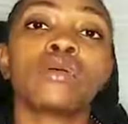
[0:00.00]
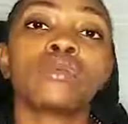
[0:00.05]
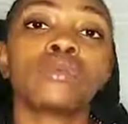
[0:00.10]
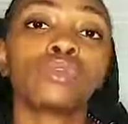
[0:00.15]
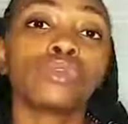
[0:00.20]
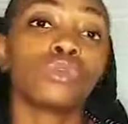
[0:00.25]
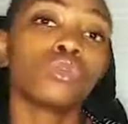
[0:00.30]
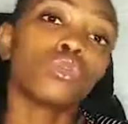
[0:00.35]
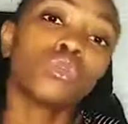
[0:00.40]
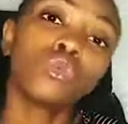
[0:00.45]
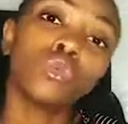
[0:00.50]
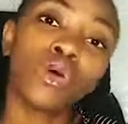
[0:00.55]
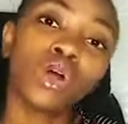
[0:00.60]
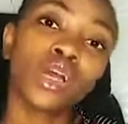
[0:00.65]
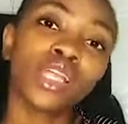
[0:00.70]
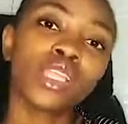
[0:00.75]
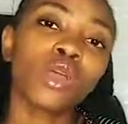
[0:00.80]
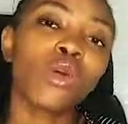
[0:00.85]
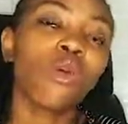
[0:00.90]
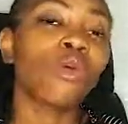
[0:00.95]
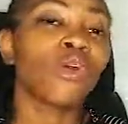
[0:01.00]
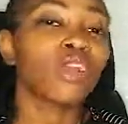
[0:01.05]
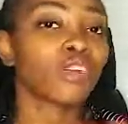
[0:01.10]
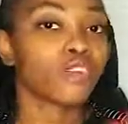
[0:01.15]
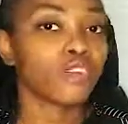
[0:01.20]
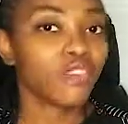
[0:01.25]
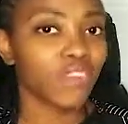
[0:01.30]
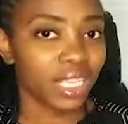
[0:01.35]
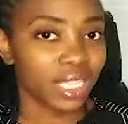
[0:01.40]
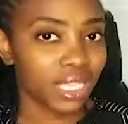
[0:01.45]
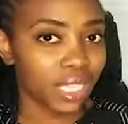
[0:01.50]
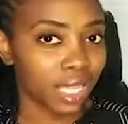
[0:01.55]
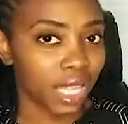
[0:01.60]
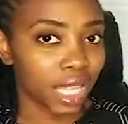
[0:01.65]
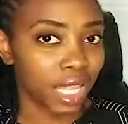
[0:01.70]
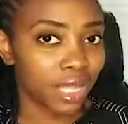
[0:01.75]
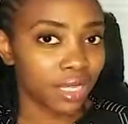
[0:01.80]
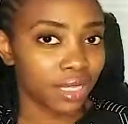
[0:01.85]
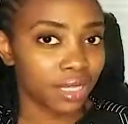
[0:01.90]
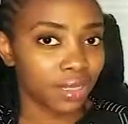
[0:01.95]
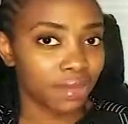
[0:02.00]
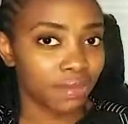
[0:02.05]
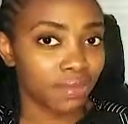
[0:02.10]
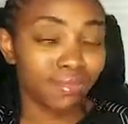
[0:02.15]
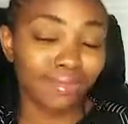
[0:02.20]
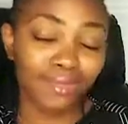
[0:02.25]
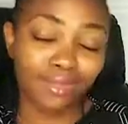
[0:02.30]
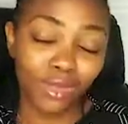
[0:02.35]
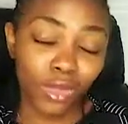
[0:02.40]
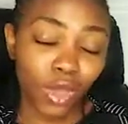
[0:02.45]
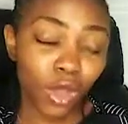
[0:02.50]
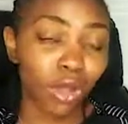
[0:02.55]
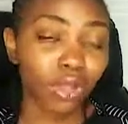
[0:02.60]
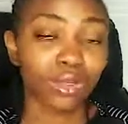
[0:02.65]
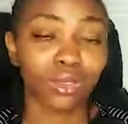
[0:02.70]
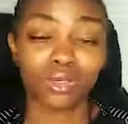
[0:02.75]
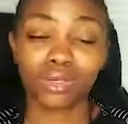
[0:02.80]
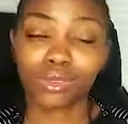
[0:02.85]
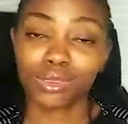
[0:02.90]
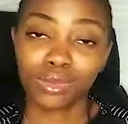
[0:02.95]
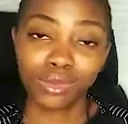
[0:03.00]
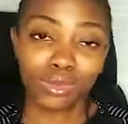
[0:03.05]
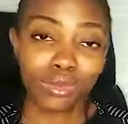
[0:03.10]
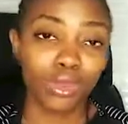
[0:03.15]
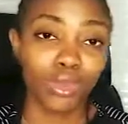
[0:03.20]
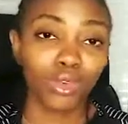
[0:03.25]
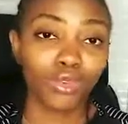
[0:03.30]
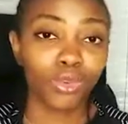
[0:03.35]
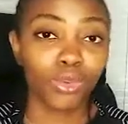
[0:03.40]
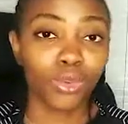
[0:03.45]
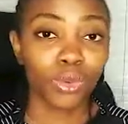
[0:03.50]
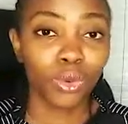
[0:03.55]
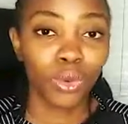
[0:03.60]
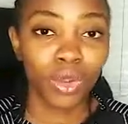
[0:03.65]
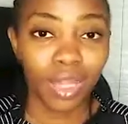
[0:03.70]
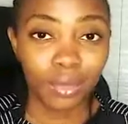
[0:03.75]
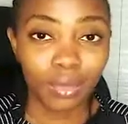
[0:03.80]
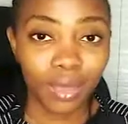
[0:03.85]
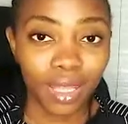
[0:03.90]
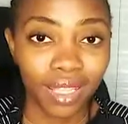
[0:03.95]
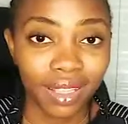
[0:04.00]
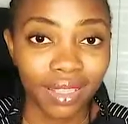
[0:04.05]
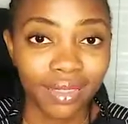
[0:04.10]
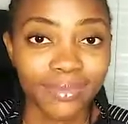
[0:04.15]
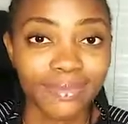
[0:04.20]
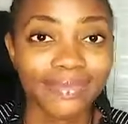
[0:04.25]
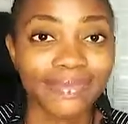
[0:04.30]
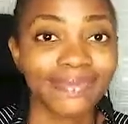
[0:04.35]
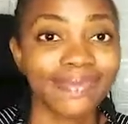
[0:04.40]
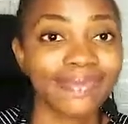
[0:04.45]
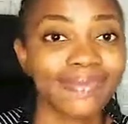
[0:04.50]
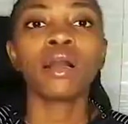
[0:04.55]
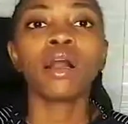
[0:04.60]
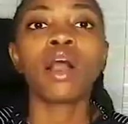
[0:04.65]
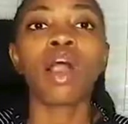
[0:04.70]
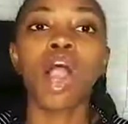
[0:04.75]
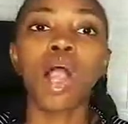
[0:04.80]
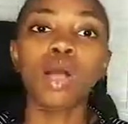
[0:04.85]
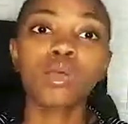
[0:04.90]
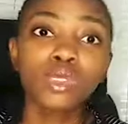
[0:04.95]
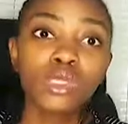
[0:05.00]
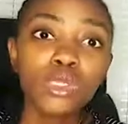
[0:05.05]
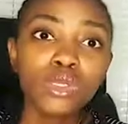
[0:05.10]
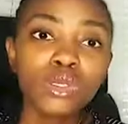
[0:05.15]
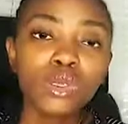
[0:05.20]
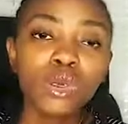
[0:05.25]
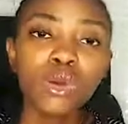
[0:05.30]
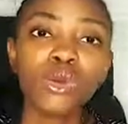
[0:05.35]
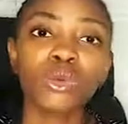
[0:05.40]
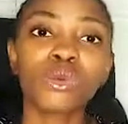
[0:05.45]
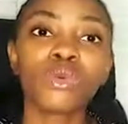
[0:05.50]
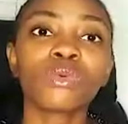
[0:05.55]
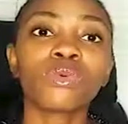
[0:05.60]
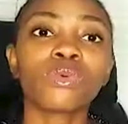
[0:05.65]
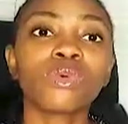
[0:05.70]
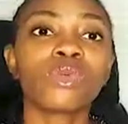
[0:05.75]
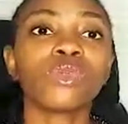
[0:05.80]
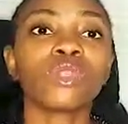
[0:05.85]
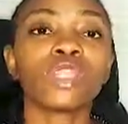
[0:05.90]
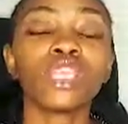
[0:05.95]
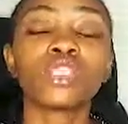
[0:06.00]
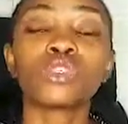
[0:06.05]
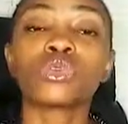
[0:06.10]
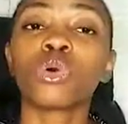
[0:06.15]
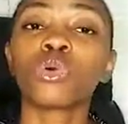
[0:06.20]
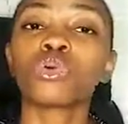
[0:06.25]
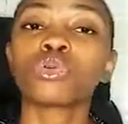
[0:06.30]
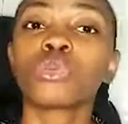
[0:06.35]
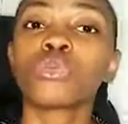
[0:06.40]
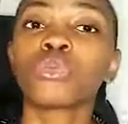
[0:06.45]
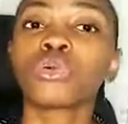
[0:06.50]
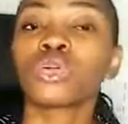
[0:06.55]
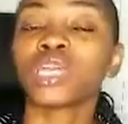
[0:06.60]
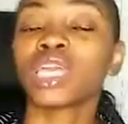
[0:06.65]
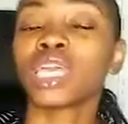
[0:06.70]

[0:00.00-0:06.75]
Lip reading: 2-1 or a first class honors, if you know what I mean. Also, you need to also put